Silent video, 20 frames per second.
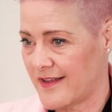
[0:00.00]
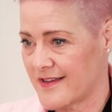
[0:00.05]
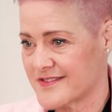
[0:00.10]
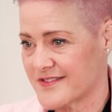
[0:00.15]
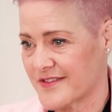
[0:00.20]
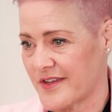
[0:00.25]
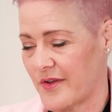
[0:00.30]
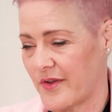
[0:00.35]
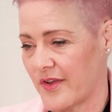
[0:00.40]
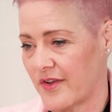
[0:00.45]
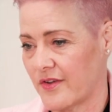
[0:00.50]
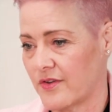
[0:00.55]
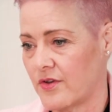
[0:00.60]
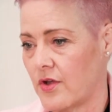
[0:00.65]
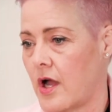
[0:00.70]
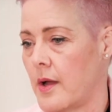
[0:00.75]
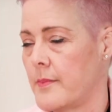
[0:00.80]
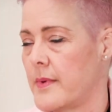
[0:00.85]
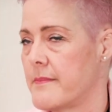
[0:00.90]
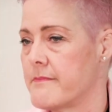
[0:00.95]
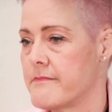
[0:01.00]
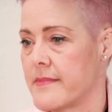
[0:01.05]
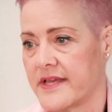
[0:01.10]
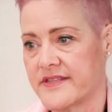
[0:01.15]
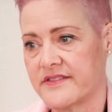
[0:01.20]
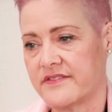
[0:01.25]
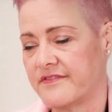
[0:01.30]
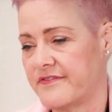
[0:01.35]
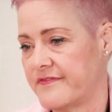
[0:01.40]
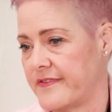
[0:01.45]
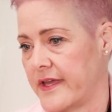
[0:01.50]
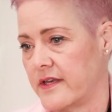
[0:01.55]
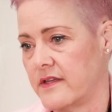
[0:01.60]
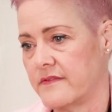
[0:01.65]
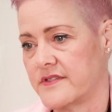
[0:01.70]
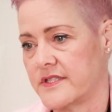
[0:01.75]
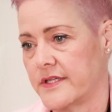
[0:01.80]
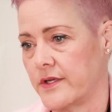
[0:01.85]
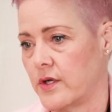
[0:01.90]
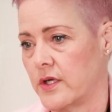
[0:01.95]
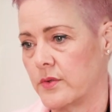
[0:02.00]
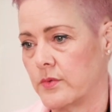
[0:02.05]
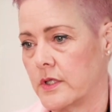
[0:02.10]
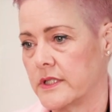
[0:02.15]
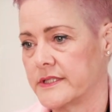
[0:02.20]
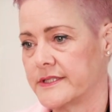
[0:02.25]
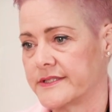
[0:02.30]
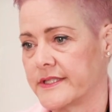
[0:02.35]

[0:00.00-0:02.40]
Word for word: class this going on. I'm a massive fan of DIY